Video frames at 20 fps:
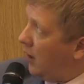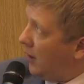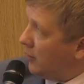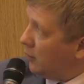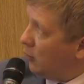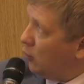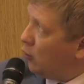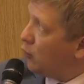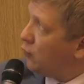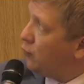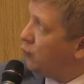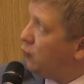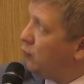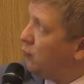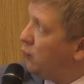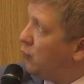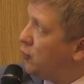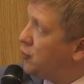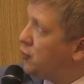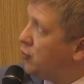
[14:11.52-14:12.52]
unlock
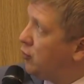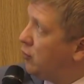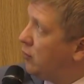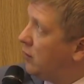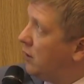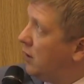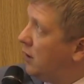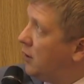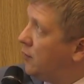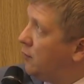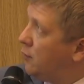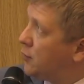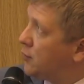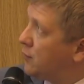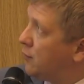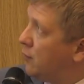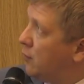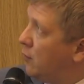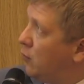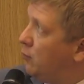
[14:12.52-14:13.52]
full virtual
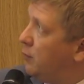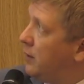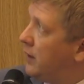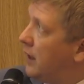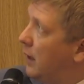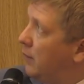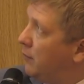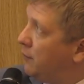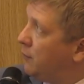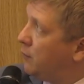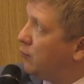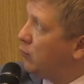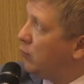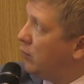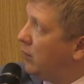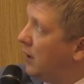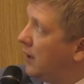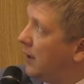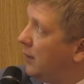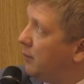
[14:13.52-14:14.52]
reverse flow, become
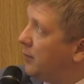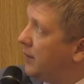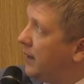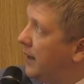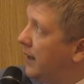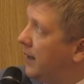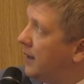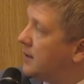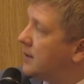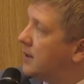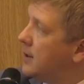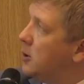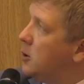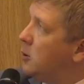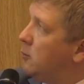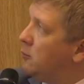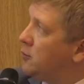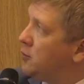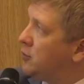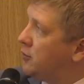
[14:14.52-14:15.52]
fully compliant
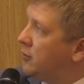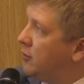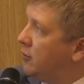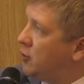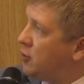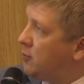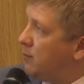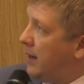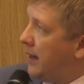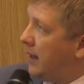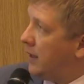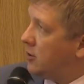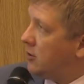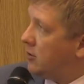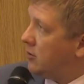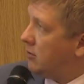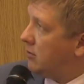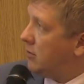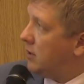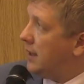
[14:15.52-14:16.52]
with certain energy
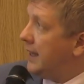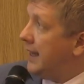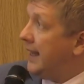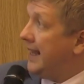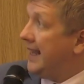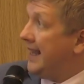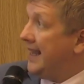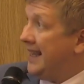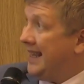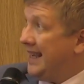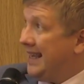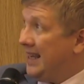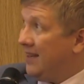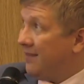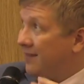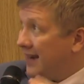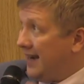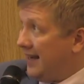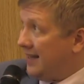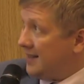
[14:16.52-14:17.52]
package.
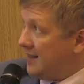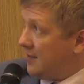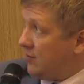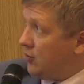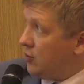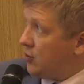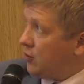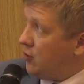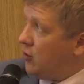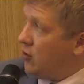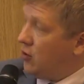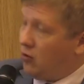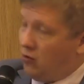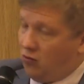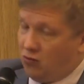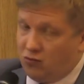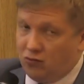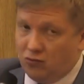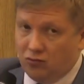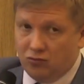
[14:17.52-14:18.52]
If answer is
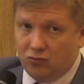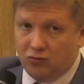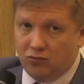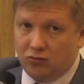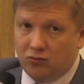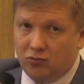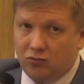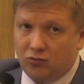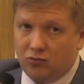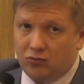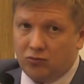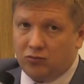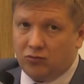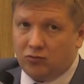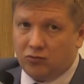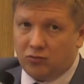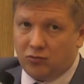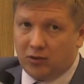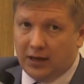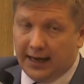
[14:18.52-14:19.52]
no,
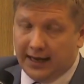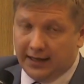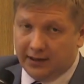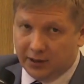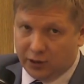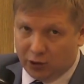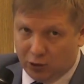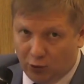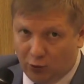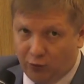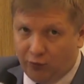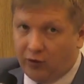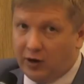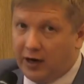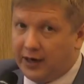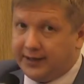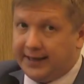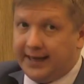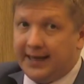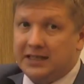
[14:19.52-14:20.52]
and so
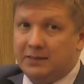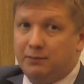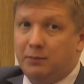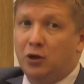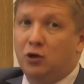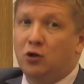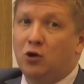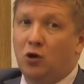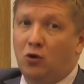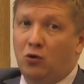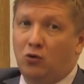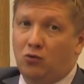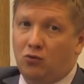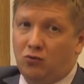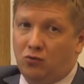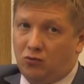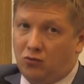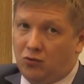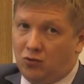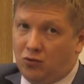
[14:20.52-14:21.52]
far it has been no,